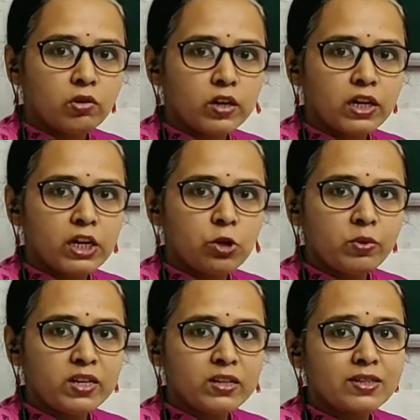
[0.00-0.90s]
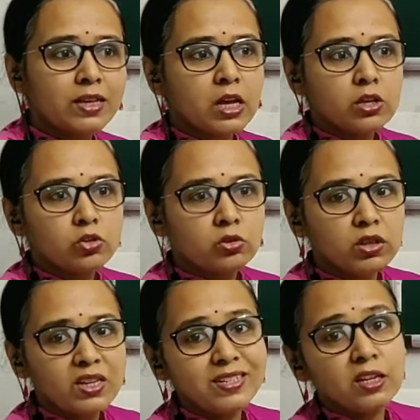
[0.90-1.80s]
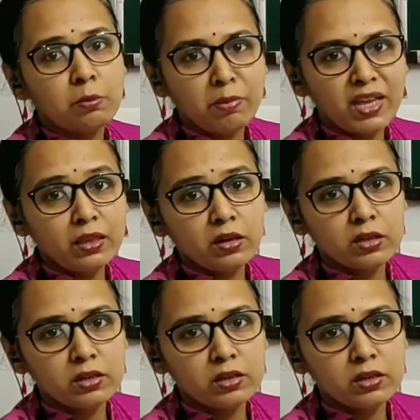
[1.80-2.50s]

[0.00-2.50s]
So these are the main concerns of